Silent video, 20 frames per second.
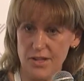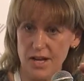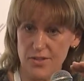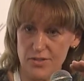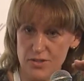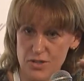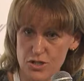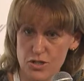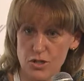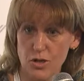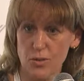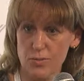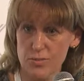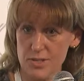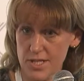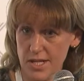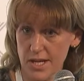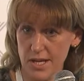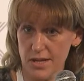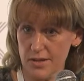at the top
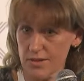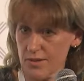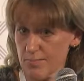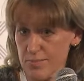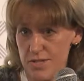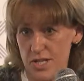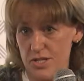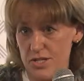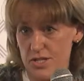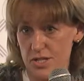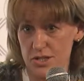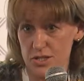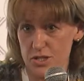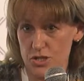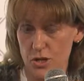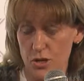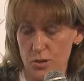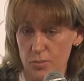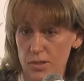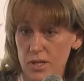tier, essentially the
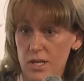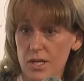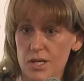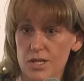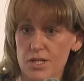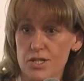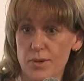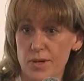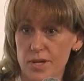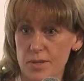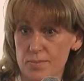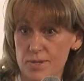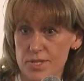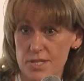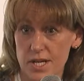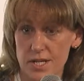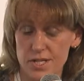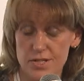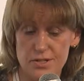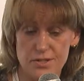top
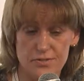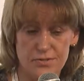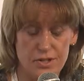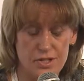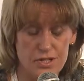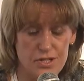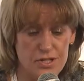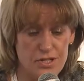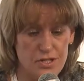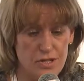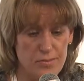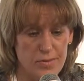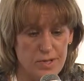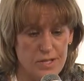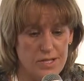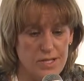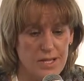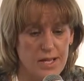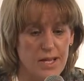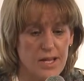20% of
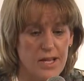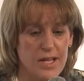consumers.